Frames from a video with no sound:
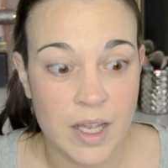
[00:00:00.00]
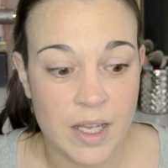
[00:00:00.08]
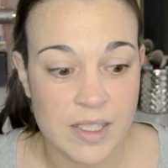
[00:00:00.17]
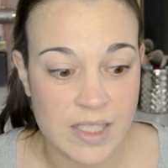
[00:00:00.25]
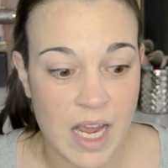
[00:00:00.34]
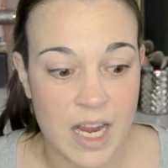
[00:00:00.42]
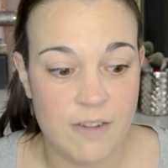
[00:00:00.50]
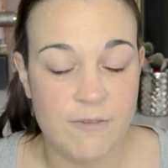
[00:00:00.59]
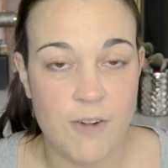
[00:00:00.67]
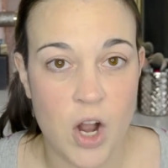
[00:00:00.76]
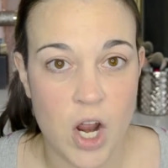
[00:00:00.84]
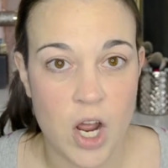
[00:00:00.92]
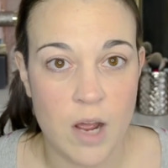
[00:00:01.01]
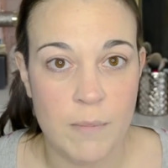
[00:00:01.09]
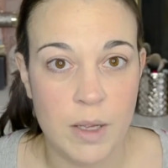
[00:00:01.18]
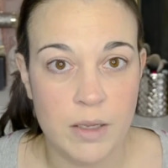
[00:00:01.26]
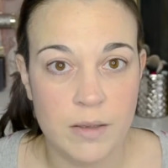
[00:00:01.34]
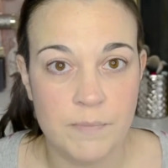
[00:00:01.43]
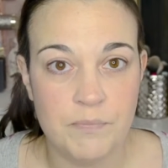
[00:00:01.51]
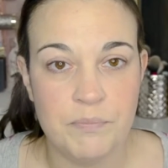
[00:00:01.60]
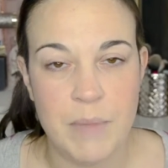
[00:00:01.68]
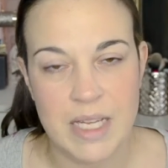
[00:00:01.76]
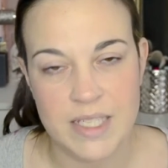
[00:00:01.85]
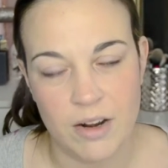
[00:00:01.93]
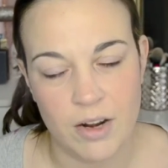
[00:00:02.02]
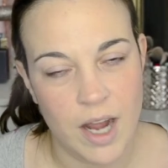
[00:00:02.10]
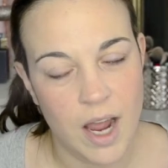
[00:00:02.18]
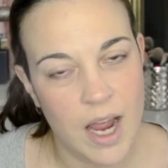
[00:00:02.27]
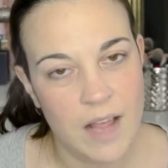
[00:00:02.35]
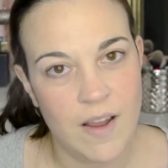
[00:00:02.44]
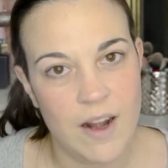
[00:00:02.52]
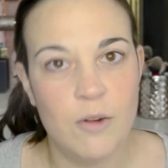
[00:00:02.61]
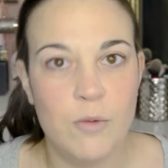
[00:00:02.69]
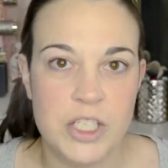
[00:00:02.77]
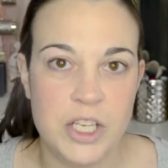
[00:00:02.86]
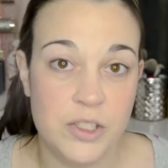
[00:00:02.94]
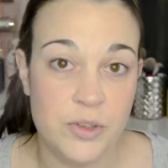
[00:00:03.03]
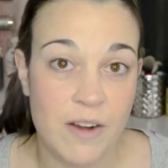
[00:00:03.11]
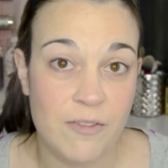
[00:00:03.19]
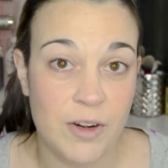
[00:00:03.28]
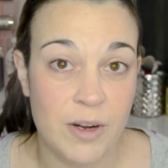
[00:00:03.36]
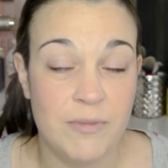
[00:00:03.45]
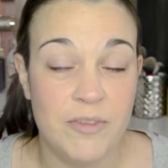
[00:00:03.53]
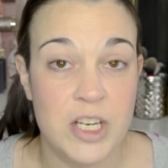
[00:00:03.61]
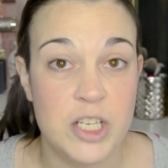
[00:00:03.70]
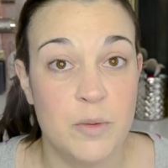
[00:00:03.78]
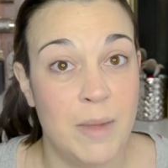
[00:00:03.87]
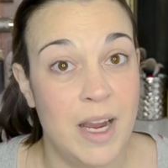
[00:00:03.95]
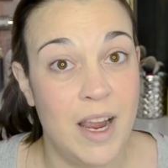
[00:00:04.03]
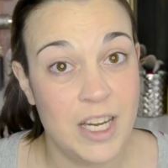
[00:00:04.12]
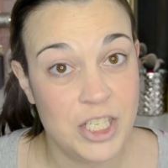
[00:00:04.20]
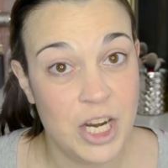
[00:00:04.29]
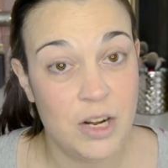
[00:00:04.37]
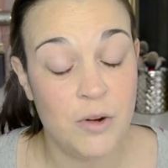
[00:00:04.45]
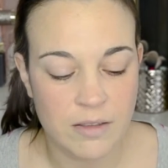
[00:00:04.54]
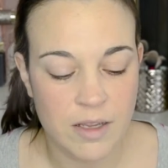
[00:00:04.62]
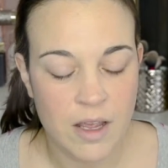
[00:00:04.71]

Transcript: aside from mascara and eyeliner, which I'll do after I'm finished with my eyeshadow.